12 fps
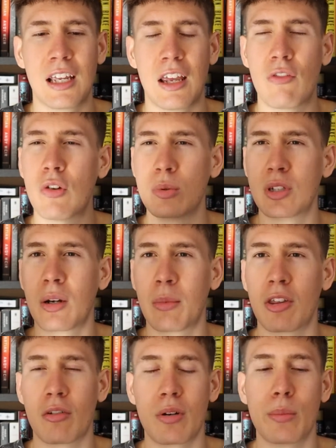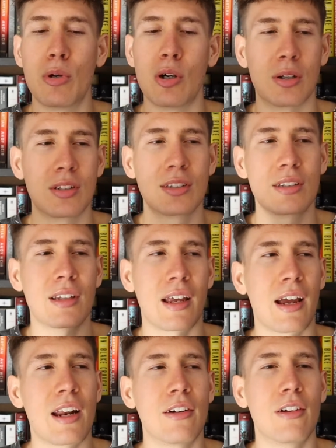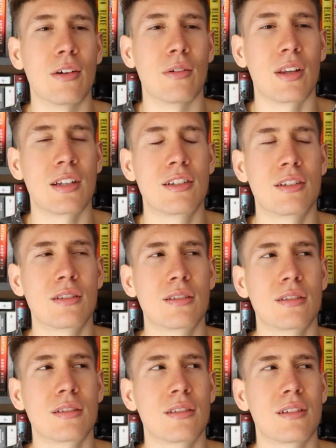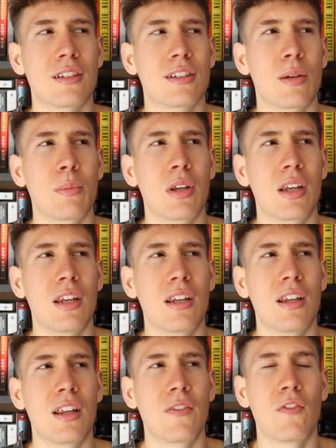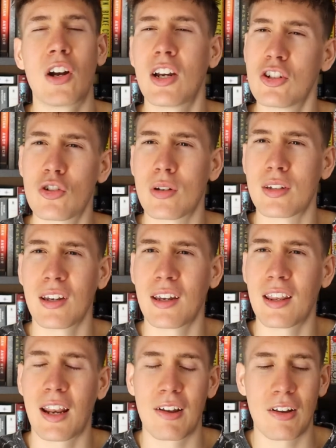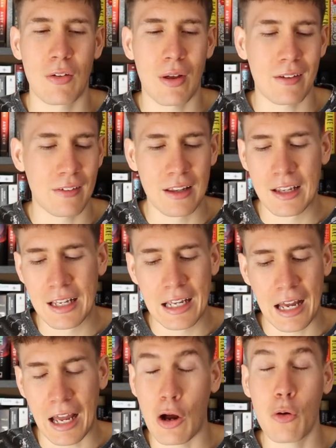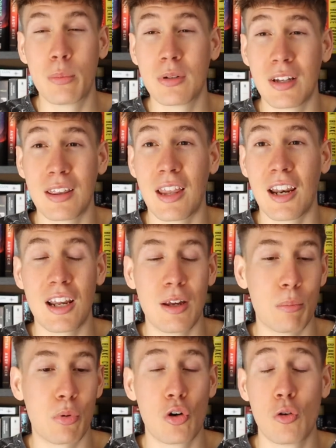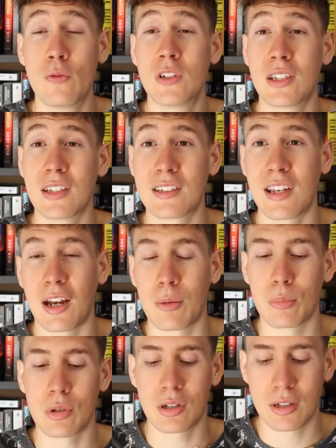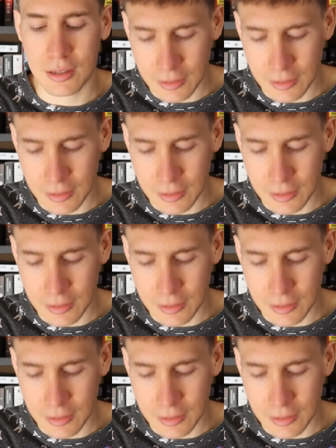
if it was going to be 3 books. Like, I don't know. It's something very interesting, and I hope that it improves in the second book.